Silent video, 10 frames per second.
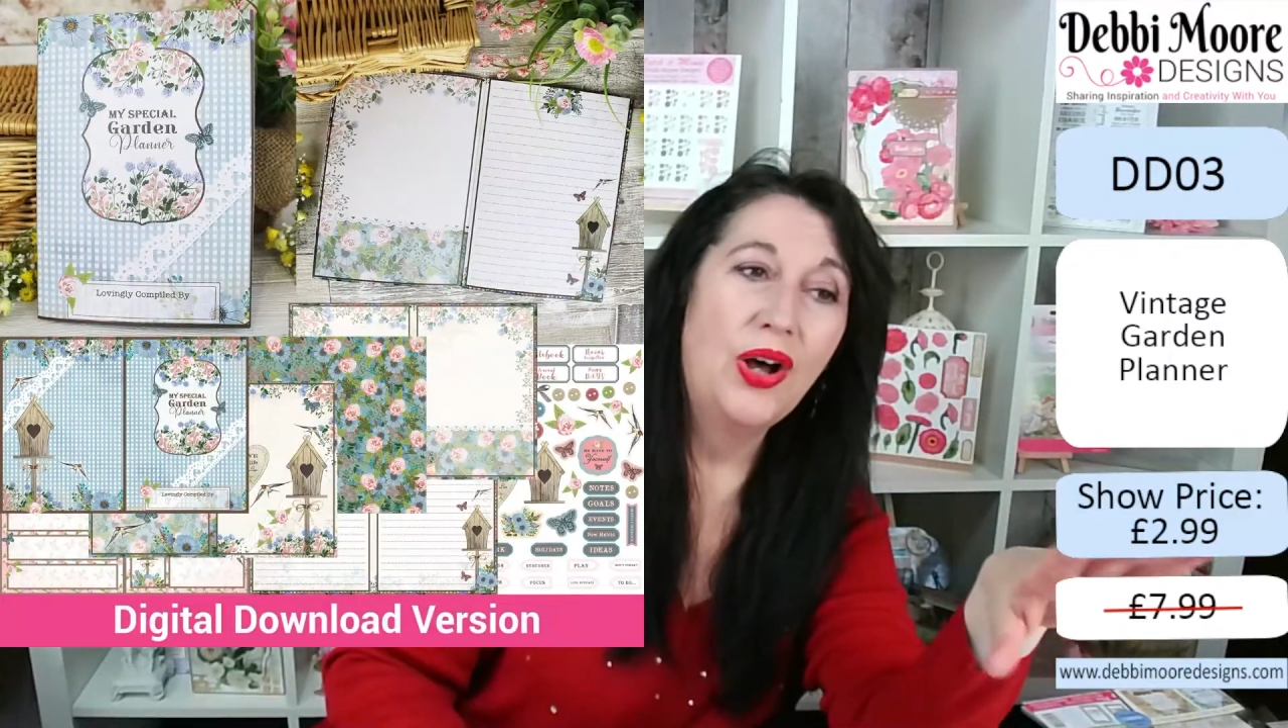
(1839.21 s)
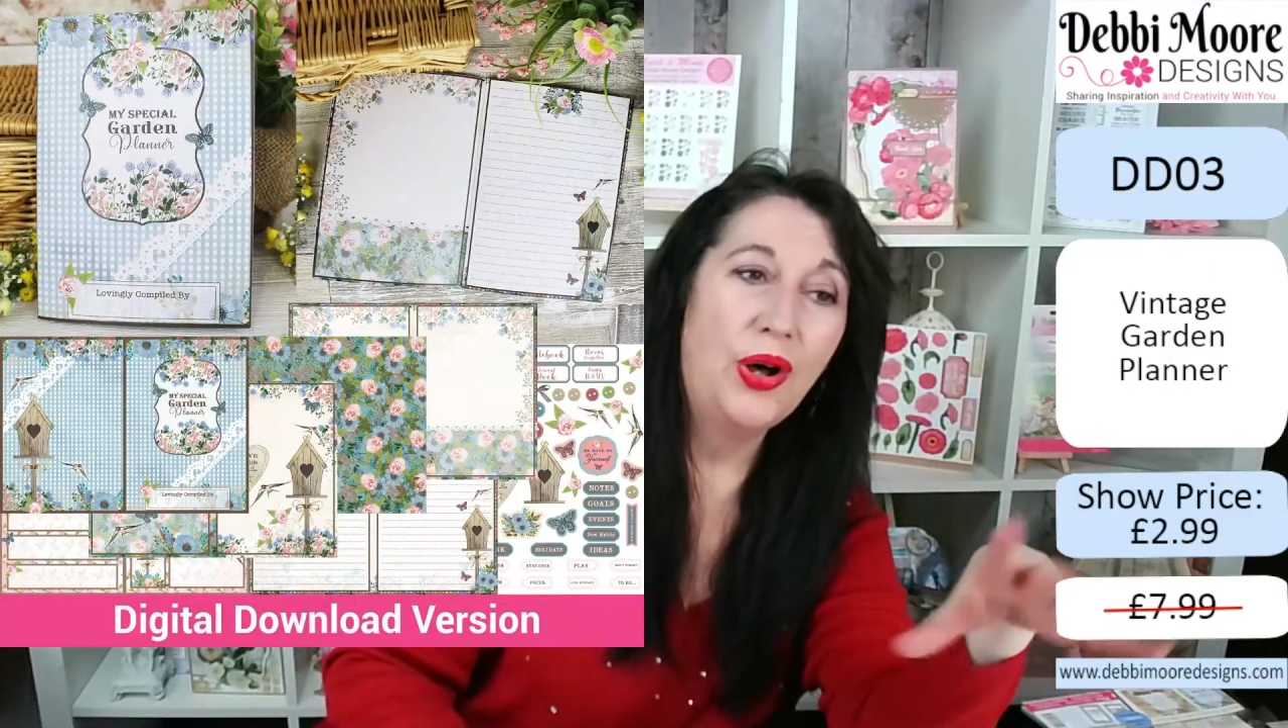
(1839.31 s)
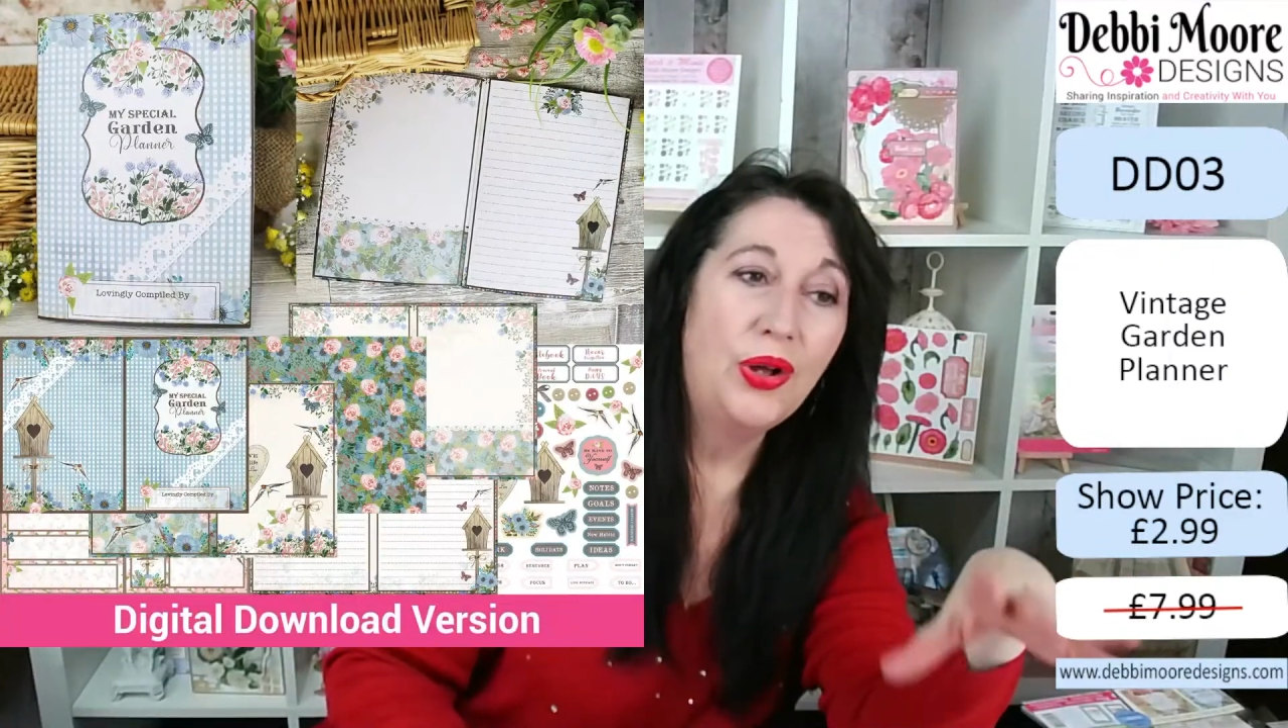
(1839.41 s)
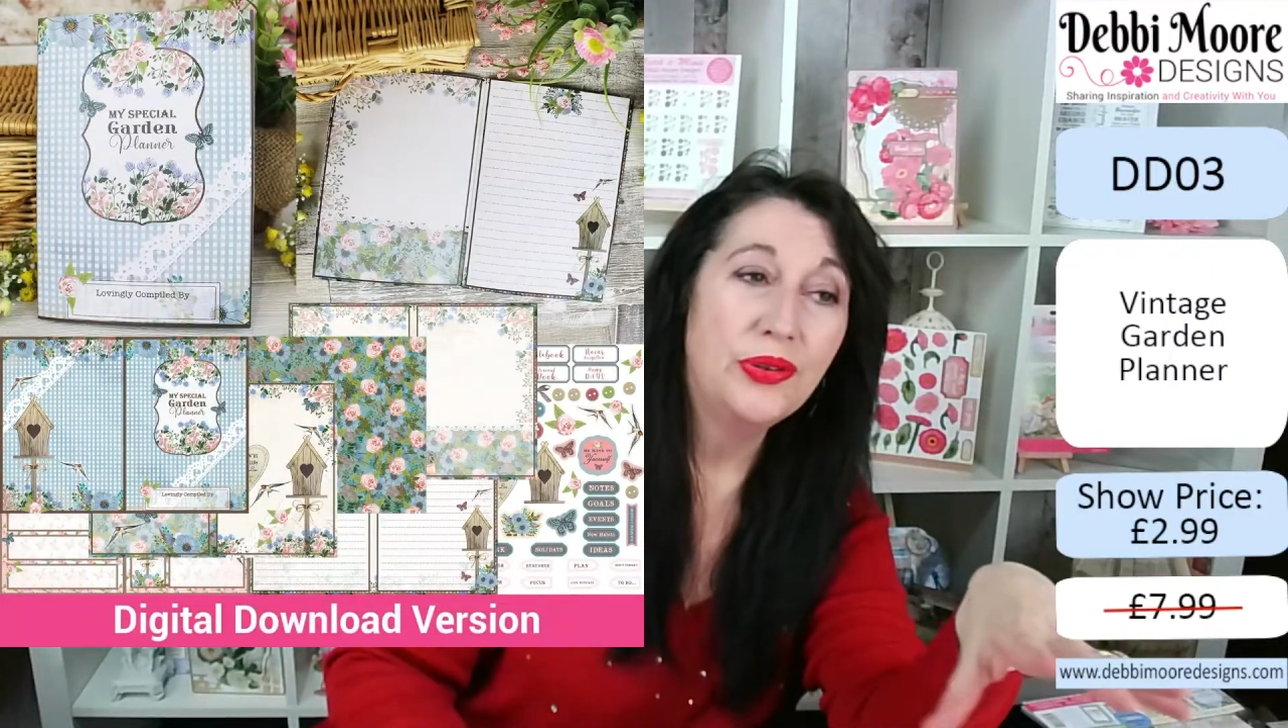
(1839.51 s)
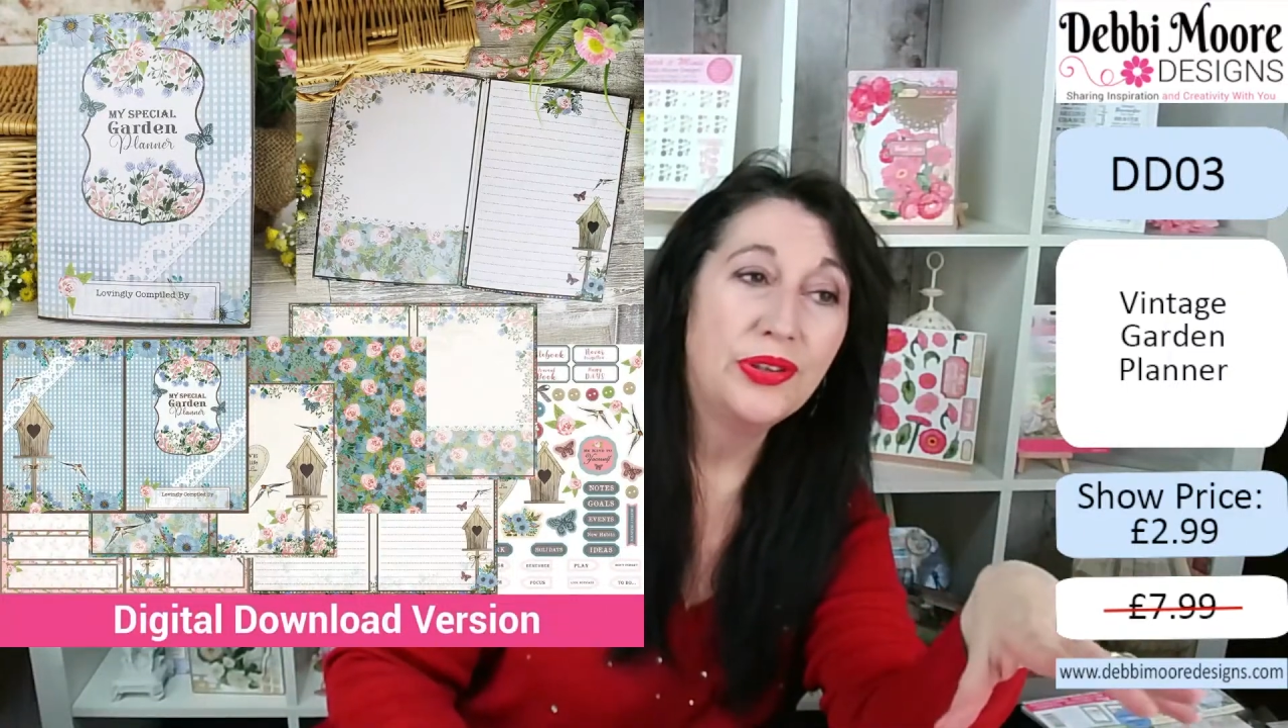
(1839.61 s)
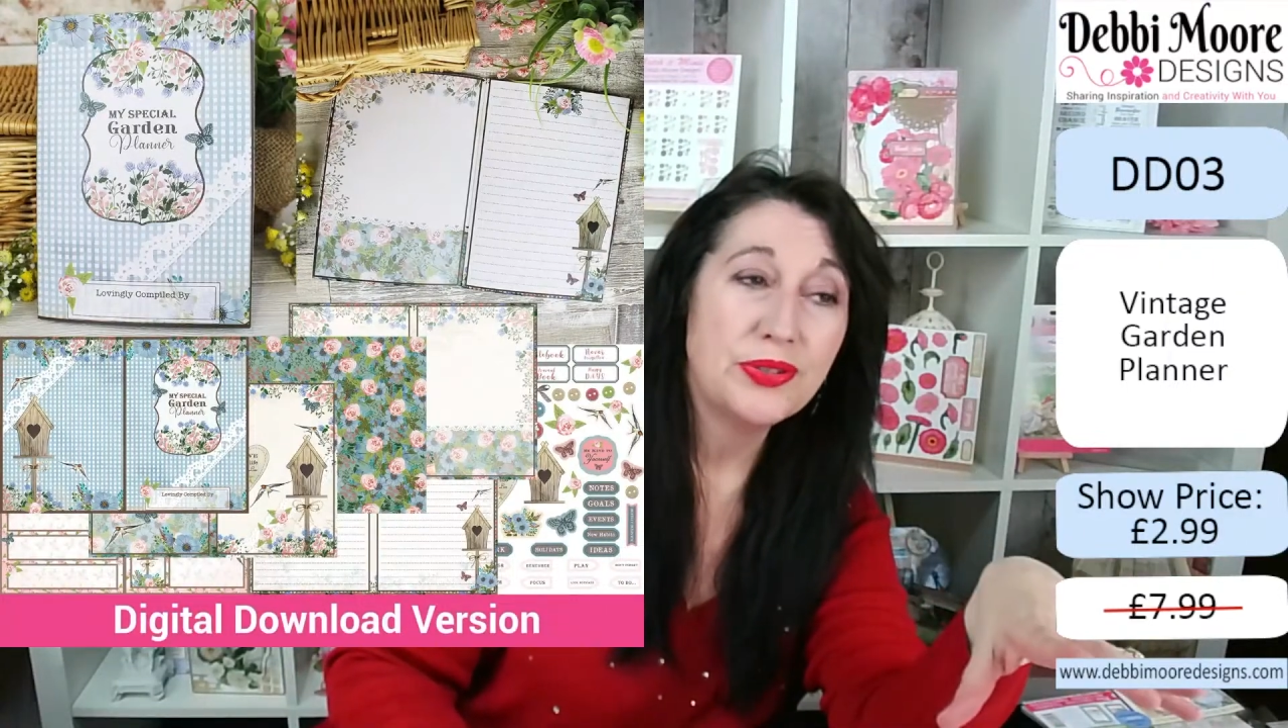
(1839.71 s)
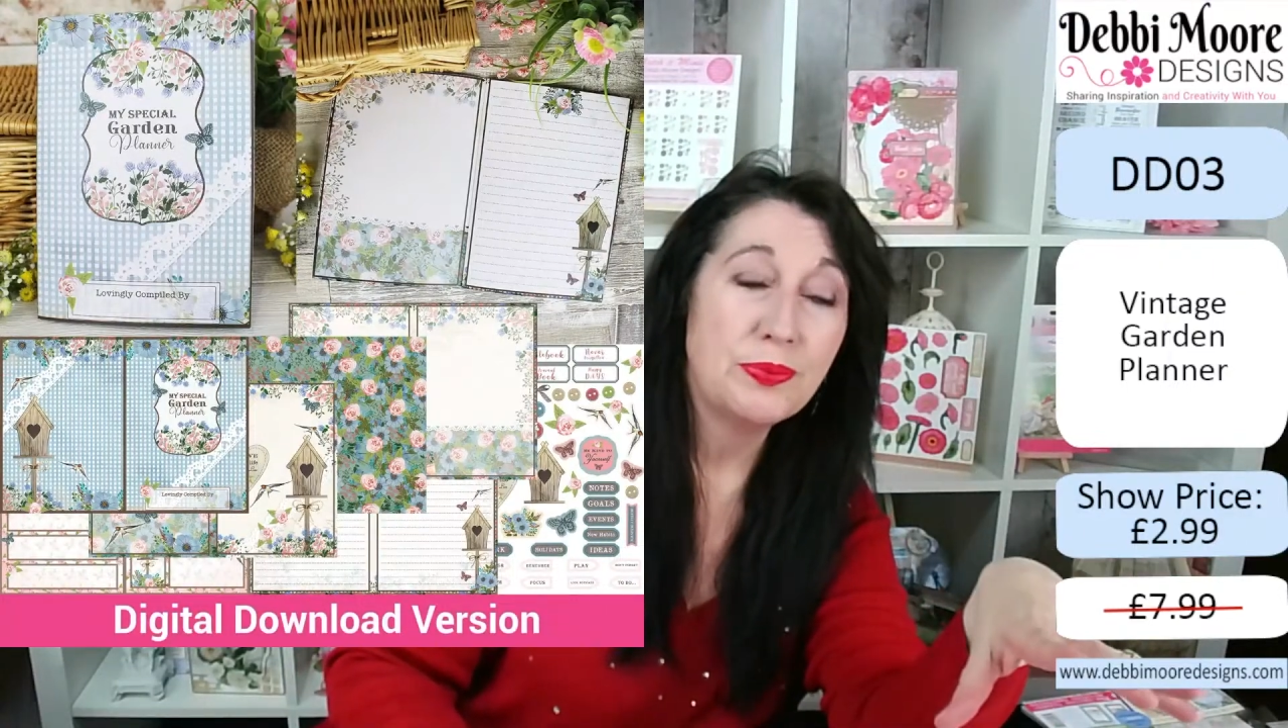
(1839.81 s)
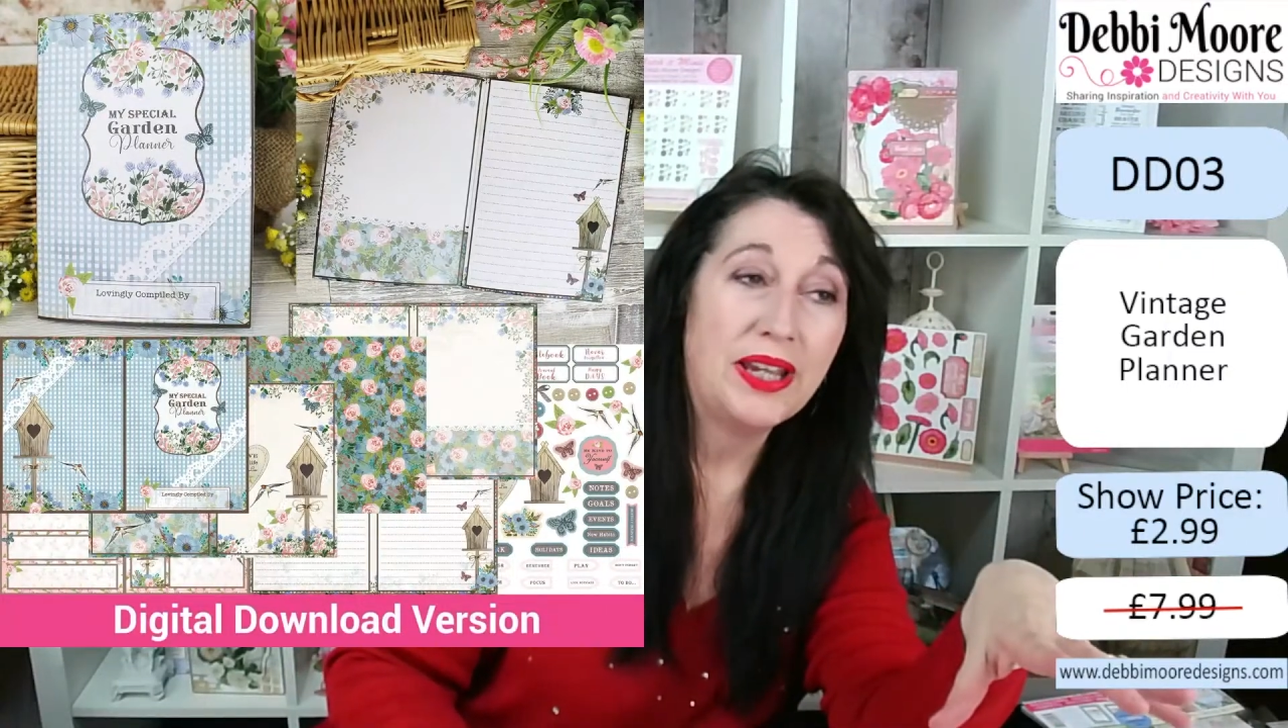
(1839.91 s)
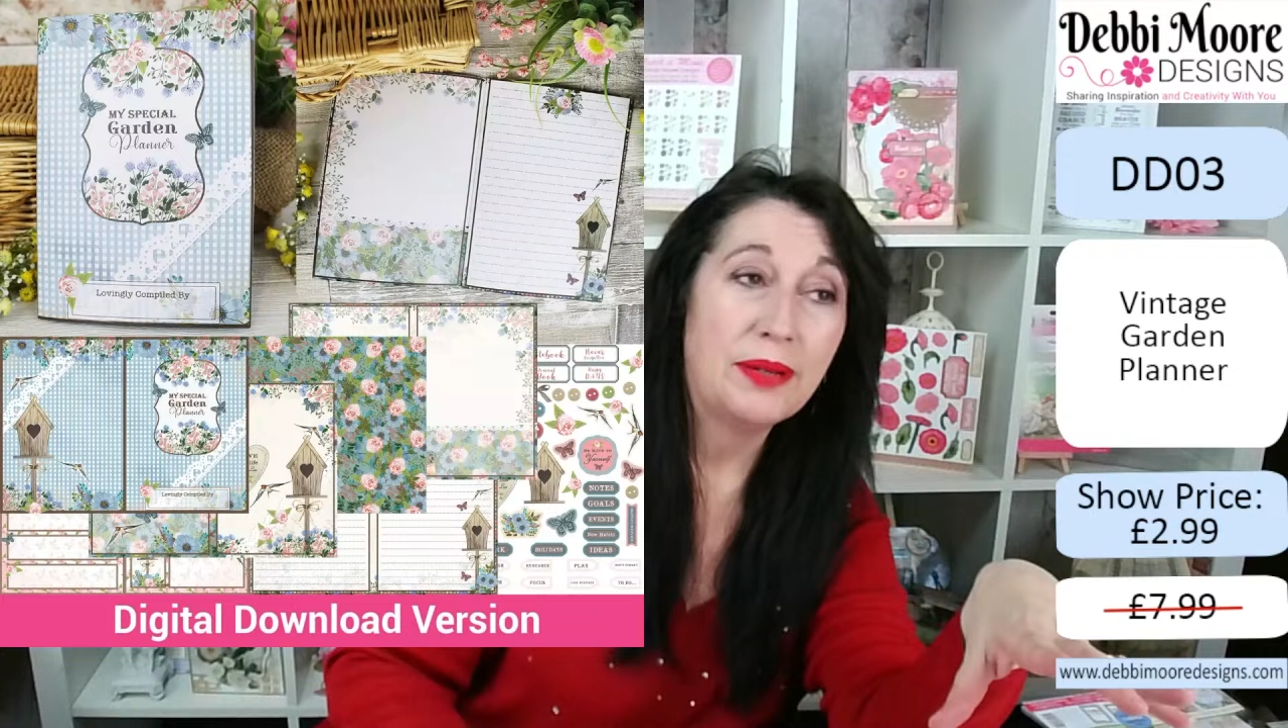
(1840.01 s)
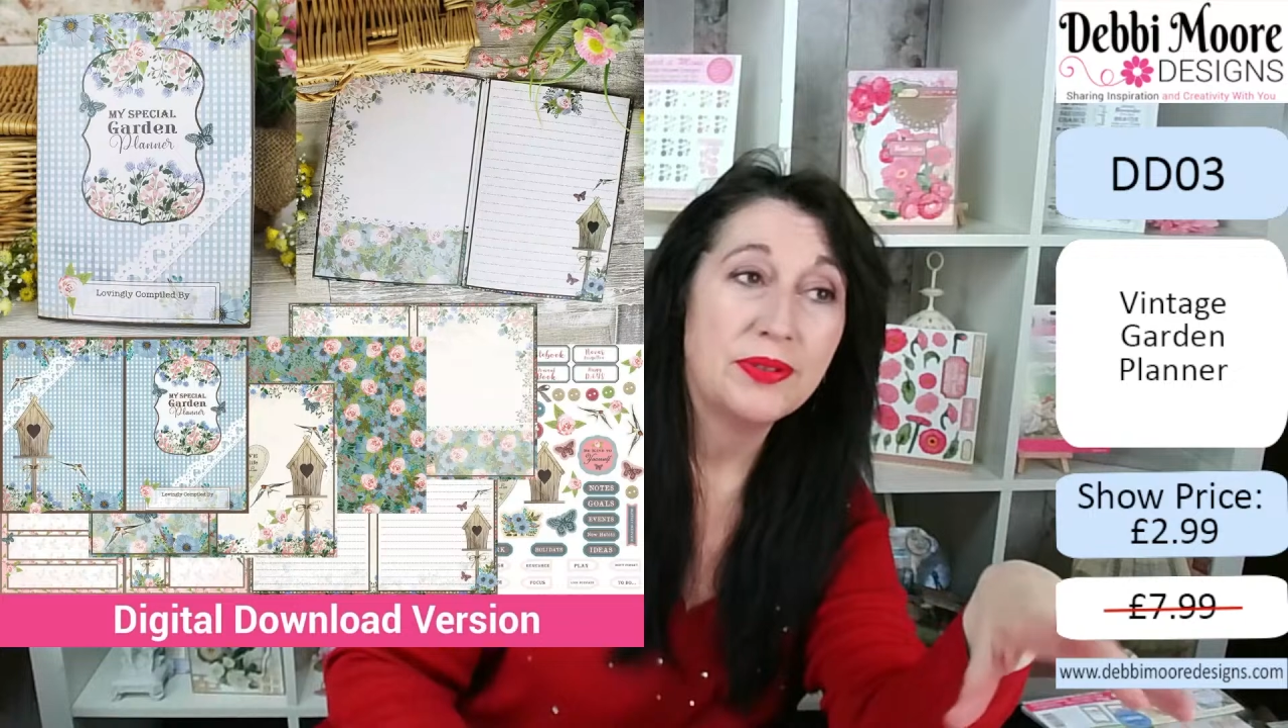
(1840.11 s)
all those
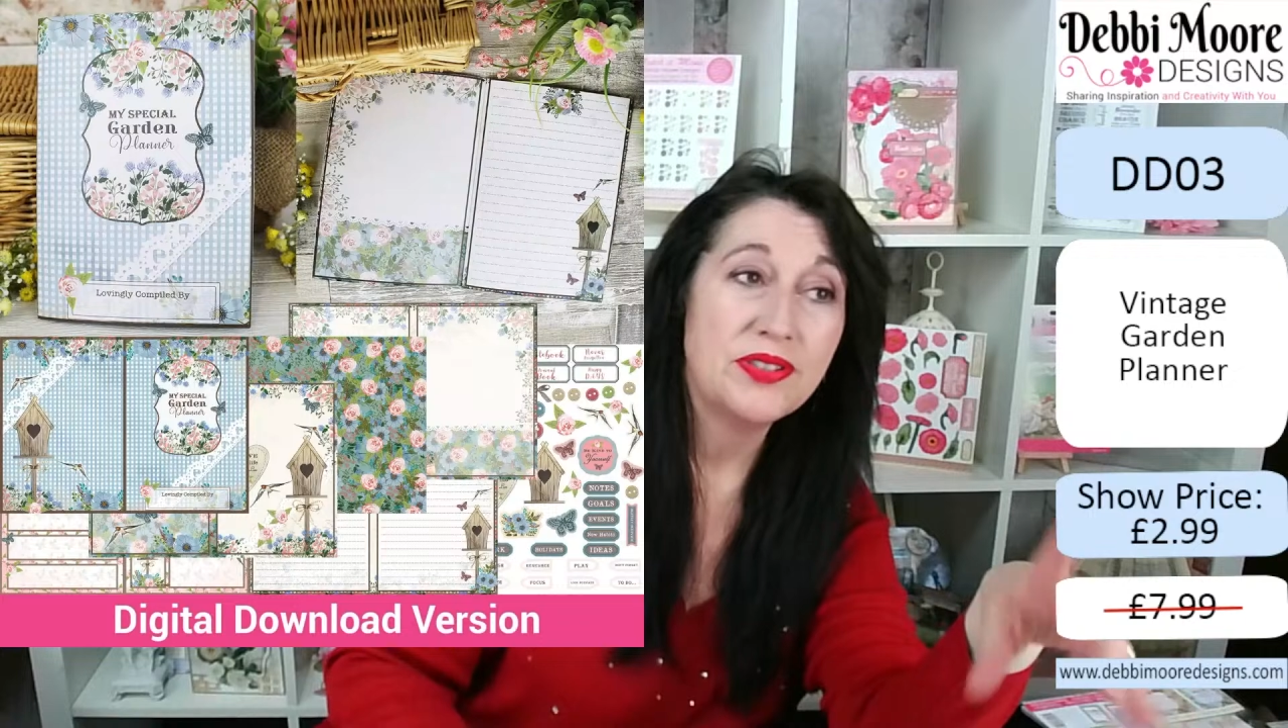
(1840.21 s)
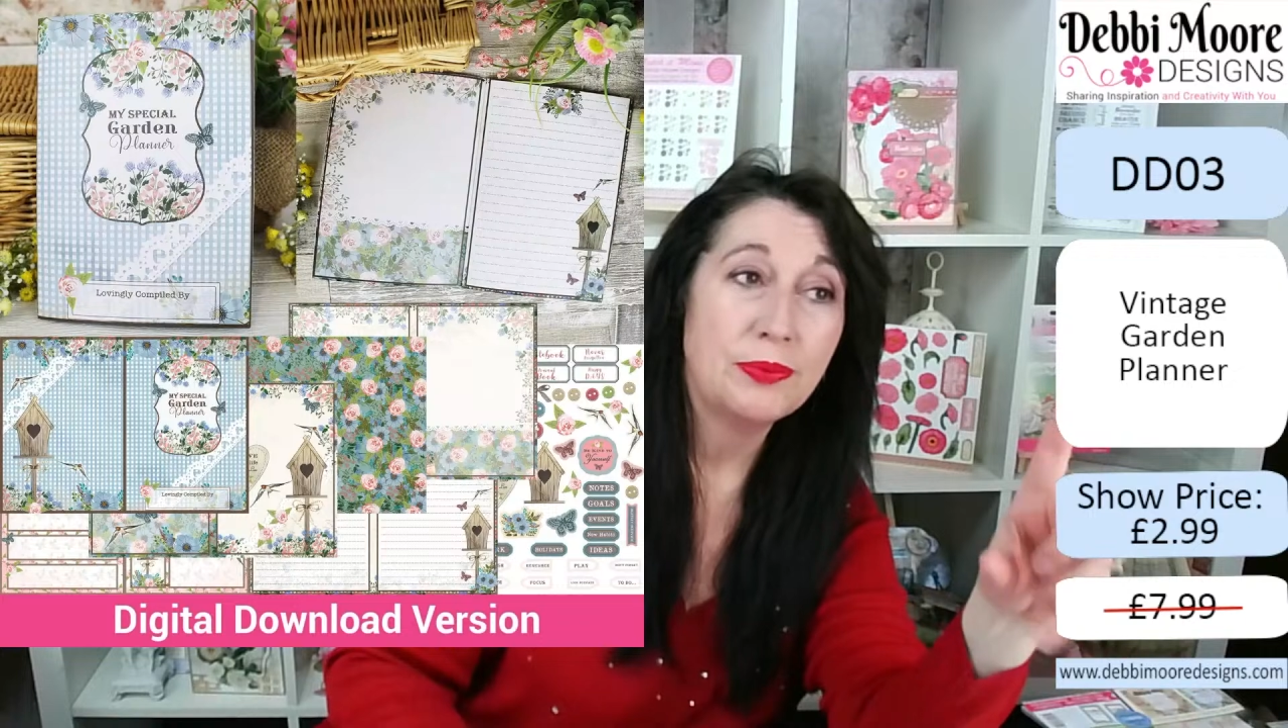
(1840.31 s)
papers